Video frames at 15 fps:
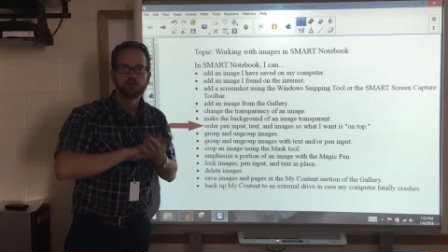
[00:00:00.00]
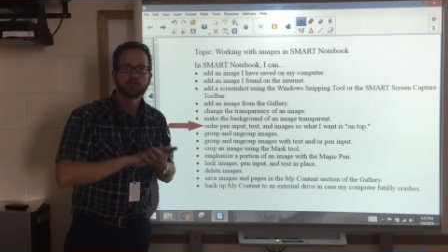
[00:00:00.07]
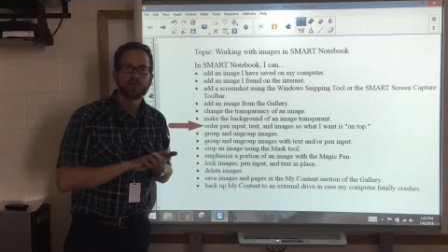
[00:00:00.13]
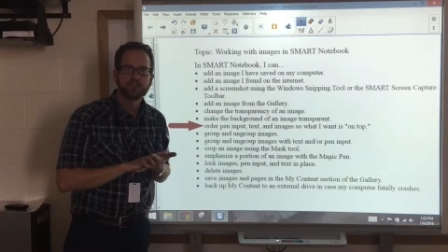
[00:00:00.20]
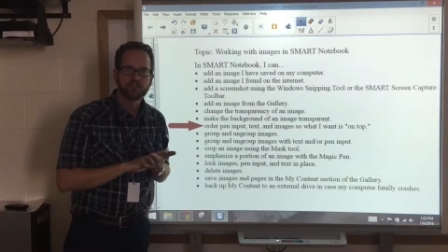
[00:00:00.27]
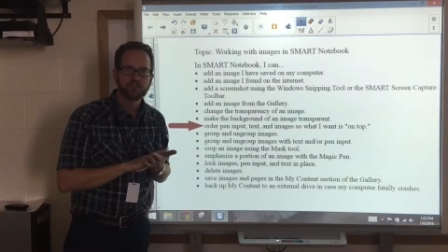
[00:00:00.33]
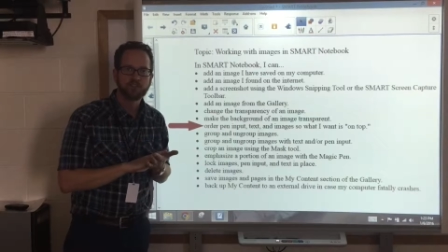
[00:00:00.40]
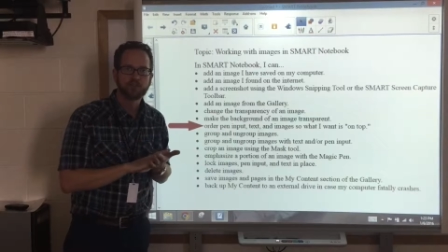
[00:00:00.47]
we'll
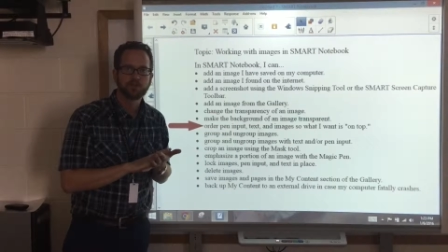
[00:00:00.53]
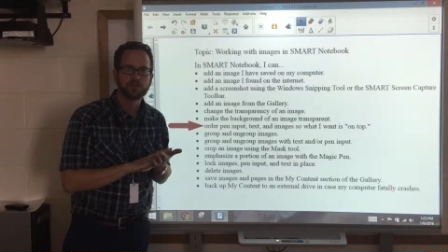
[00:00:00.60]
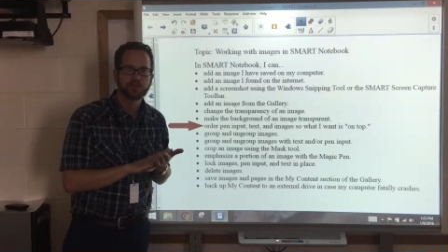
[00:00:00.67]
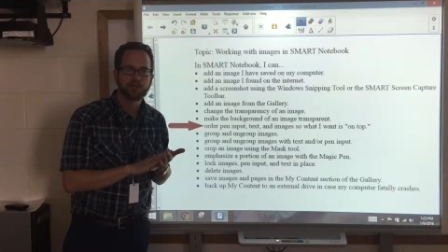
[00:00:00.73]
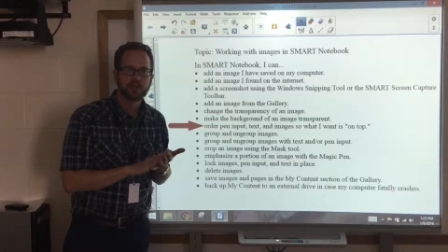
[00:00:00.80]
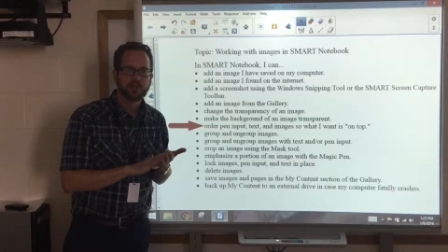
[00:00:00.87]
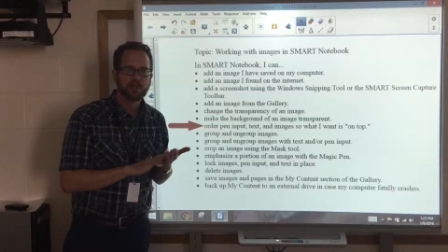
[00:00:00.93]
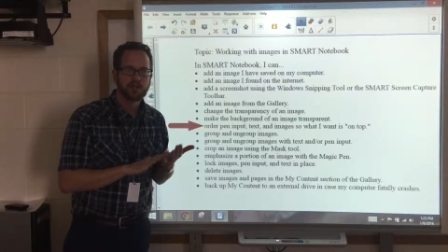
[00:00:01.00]
make
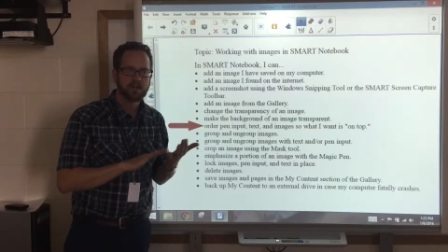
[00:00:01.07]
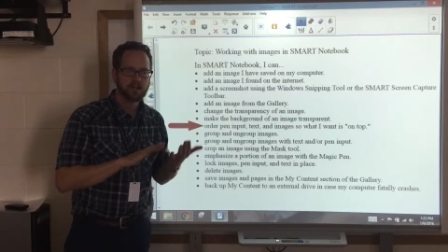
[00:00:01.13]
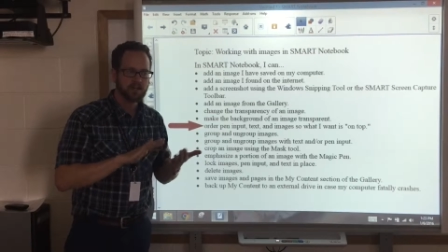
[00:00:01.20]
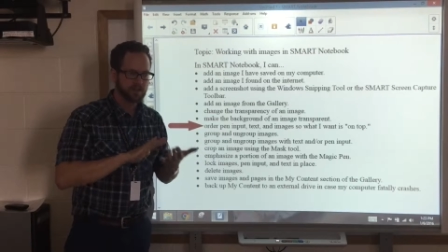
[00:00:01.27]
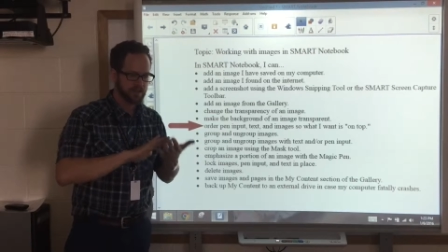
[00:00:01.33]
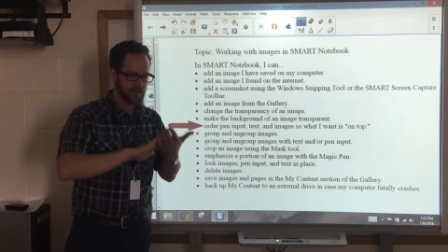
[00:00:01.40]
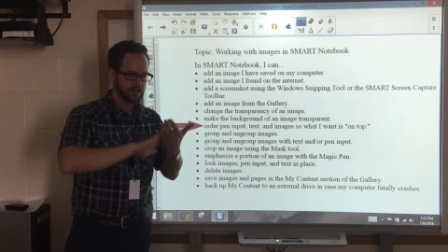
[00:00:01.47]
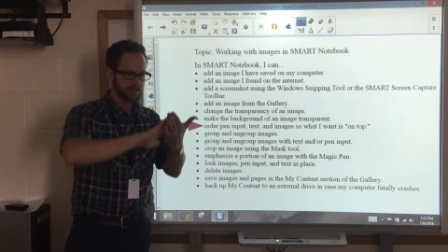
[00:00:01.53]
sure
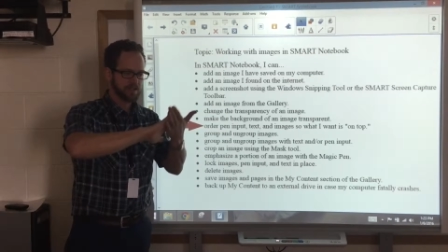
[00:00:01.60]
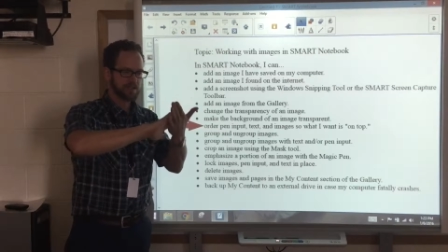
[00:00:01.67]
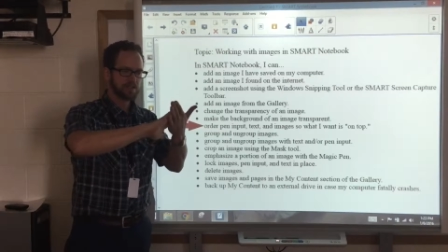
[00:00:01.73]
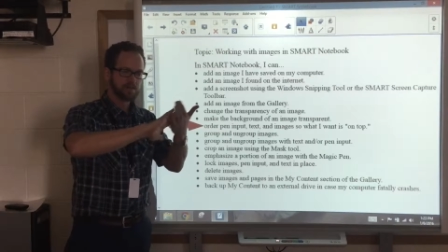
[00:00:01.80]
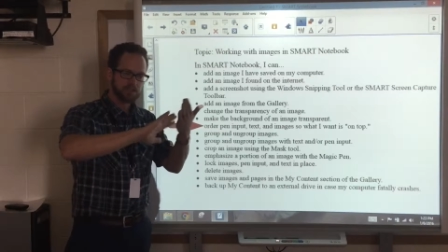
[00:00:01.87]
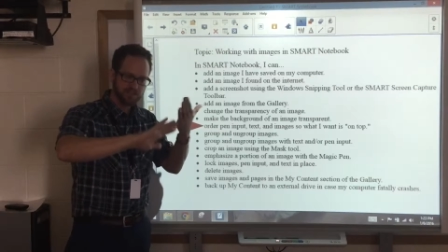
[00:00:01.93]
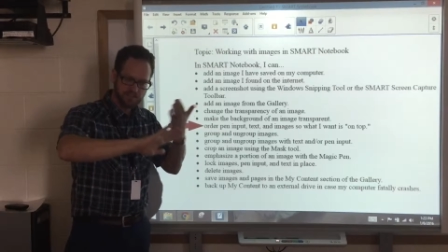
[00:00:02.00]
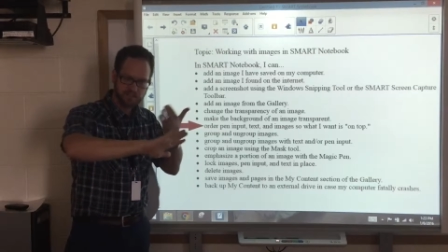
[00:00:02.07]
that
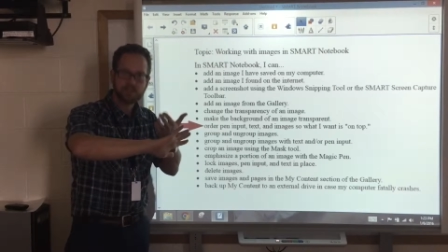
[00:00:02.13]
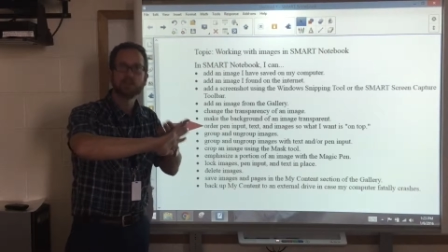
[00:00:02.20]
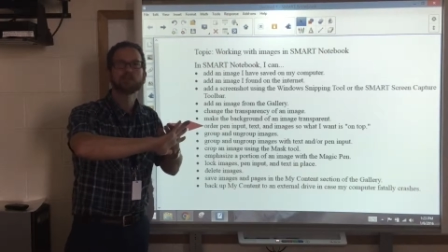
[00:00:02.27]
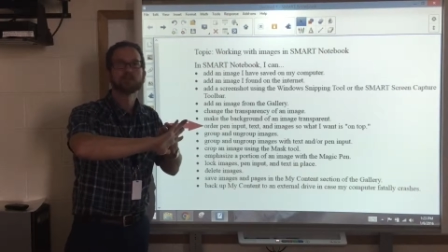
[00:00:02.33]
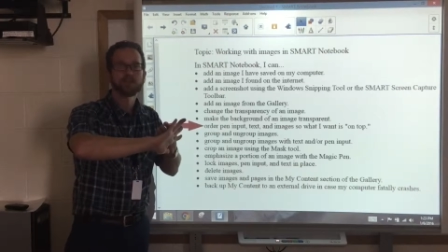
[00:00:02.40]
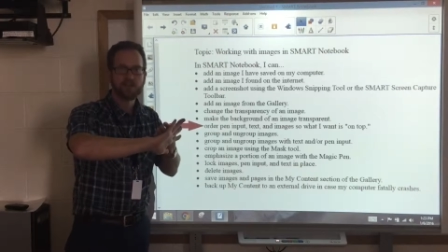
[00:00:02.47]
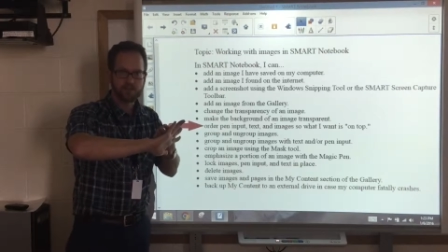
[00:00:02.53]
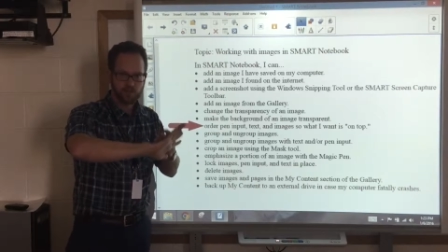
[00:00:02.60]
it doesn't
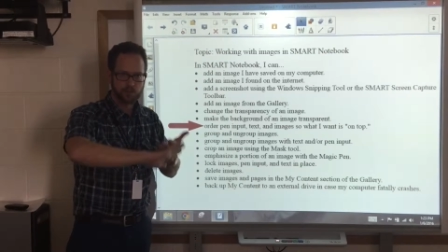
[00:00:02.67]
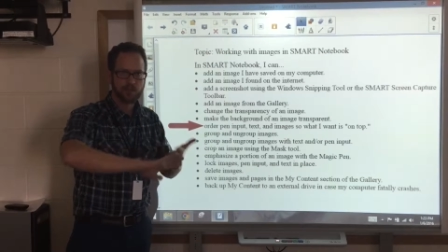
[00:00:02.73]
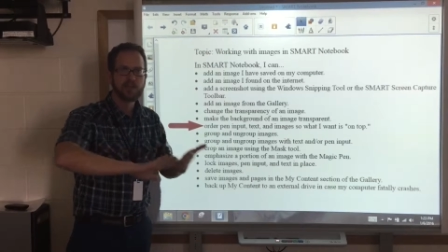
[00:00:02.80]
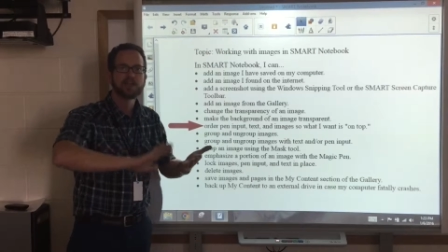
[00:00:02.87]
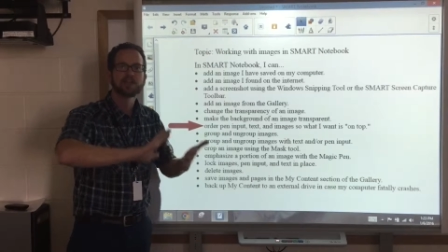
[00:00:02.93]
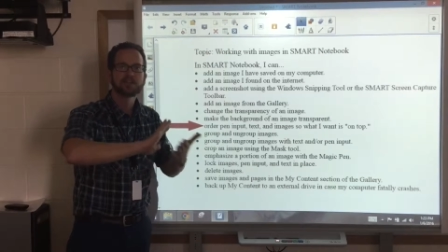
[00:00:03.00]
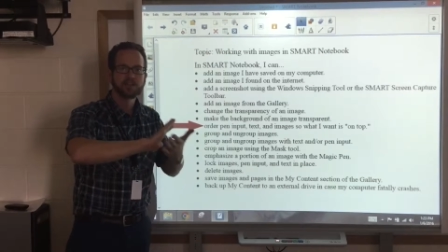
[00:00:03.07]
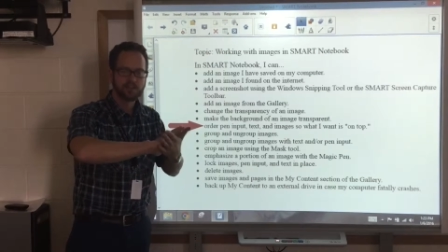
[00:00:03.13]
go the other
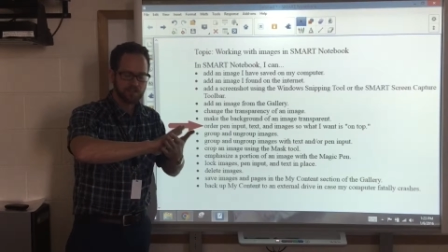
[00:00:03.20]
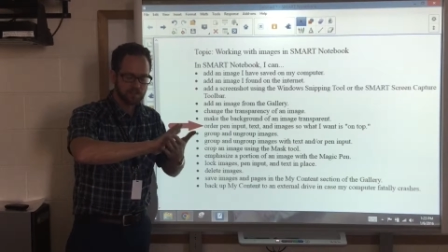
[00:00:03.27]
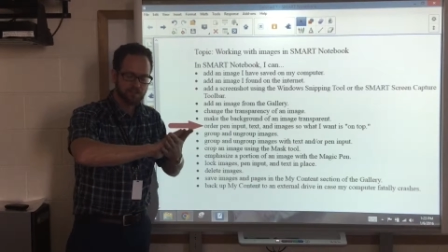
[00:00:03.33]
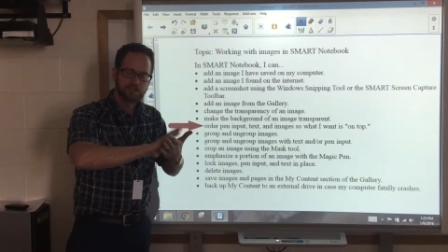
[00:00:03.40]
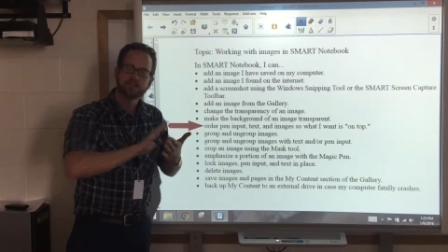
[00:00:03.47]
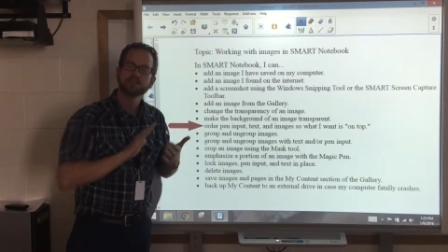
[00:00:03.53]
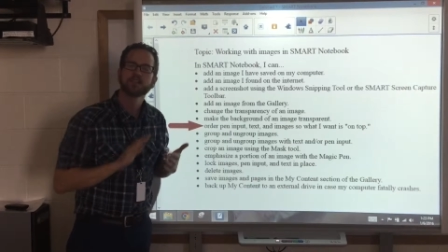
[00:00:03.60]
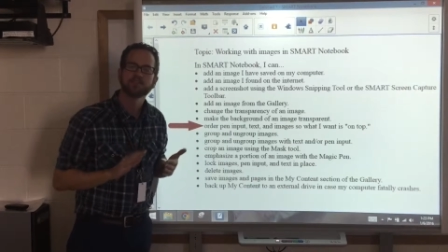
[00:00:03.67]
way, and you
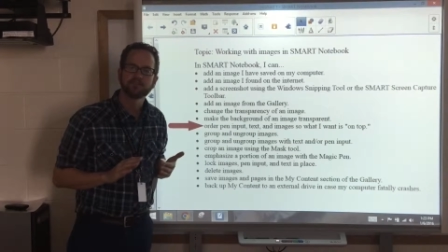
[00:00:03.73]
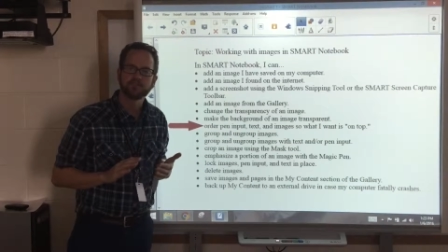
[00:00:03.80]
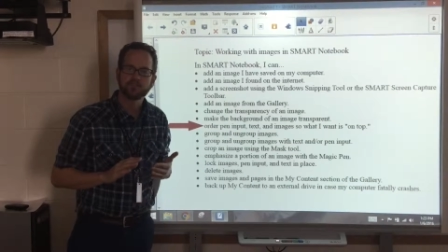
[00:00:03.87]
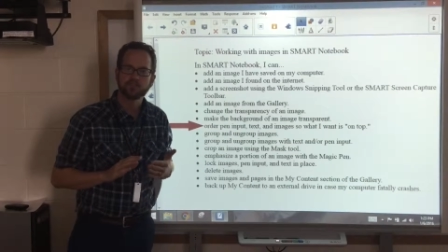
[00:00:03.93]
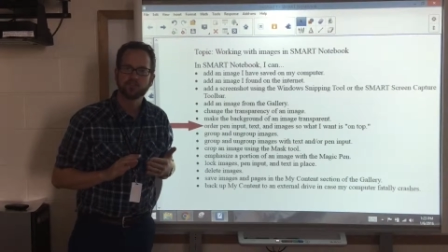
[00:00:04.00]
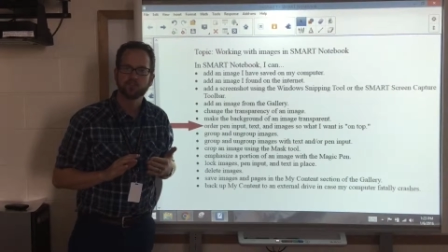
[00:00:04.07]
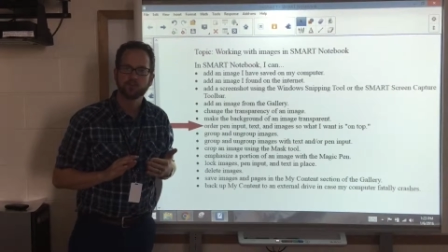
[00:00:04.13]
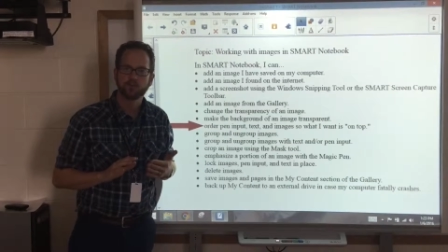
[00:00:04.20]
can
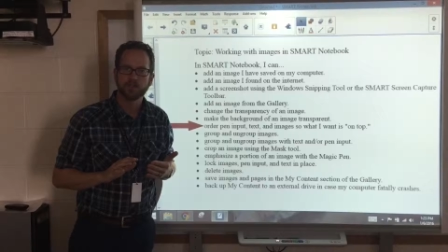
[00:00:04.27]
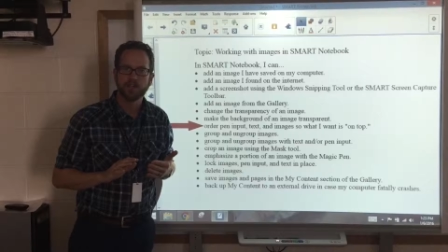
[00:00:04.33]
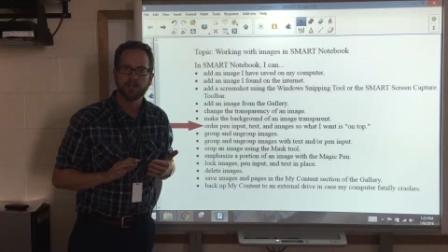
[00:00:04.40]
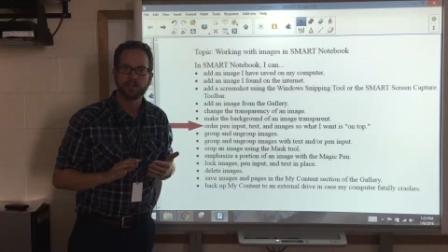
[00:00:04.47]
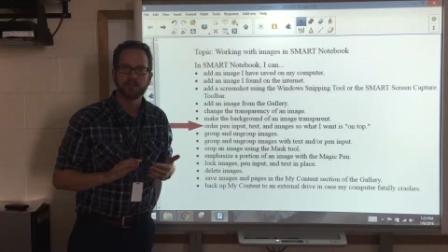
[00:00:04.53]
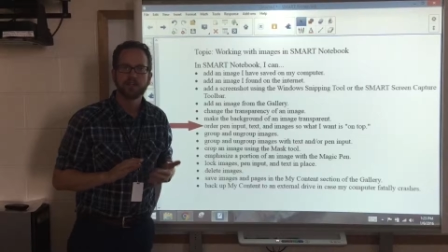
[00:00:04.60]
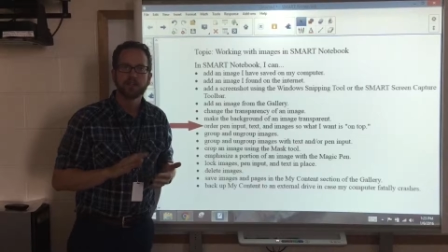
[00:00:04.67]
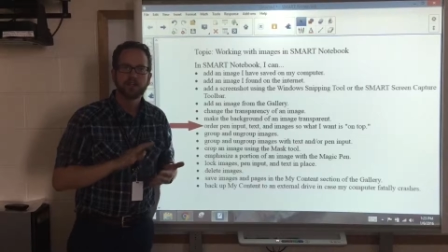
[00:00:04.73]
definitely sort
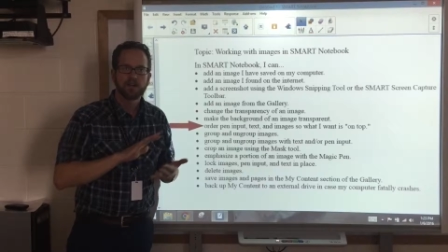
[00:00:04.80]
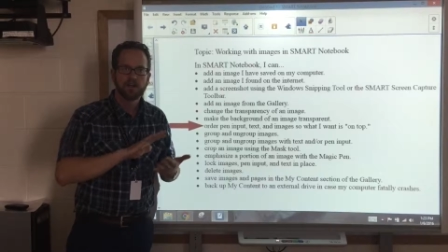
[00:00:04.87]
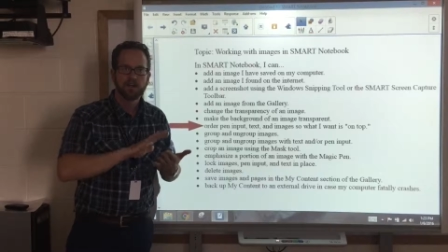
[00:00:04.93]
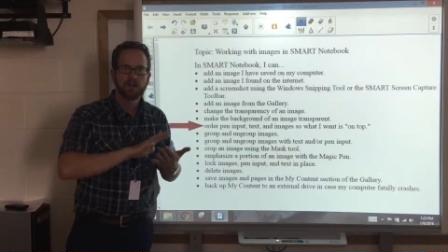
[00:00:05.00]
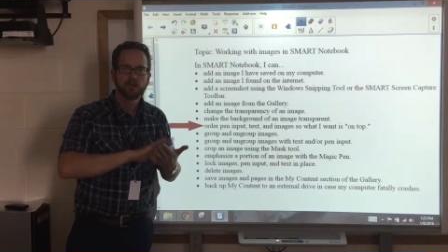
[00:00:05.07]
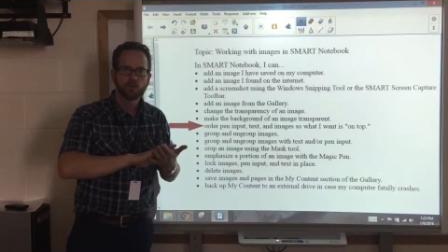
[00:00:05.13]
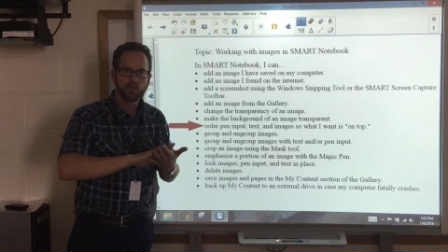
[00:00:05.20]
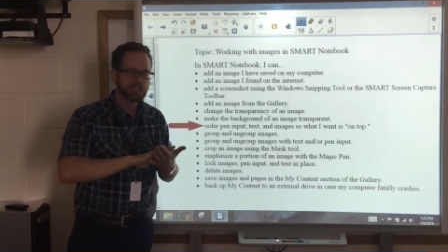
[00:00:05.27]
out
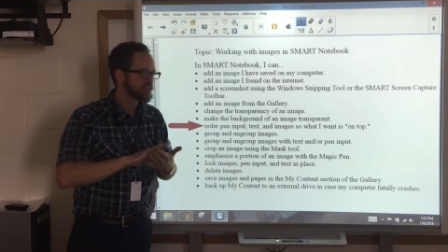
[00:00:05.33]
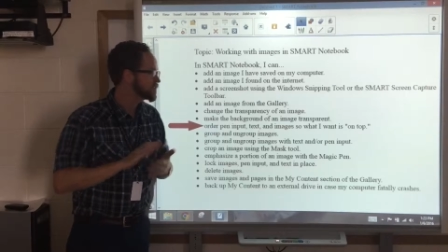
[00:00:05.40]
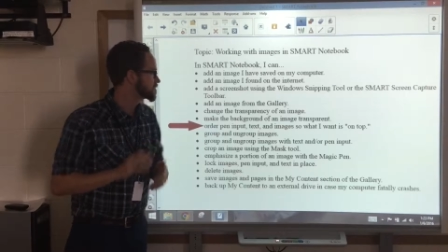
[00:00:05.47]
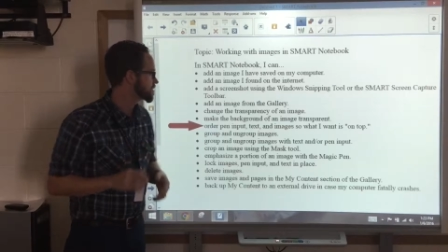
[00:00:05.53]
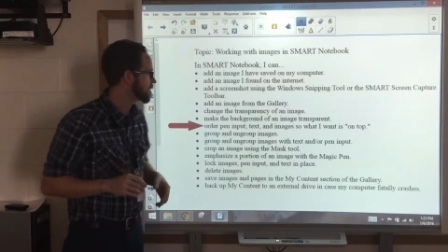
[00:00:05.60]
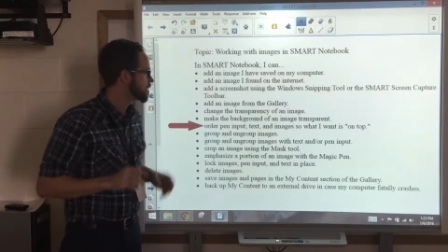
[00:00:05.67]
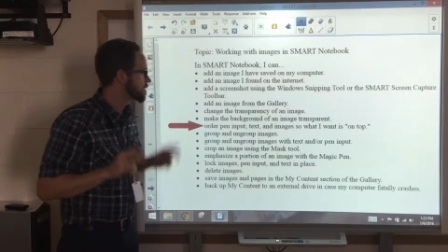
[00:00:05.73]
which is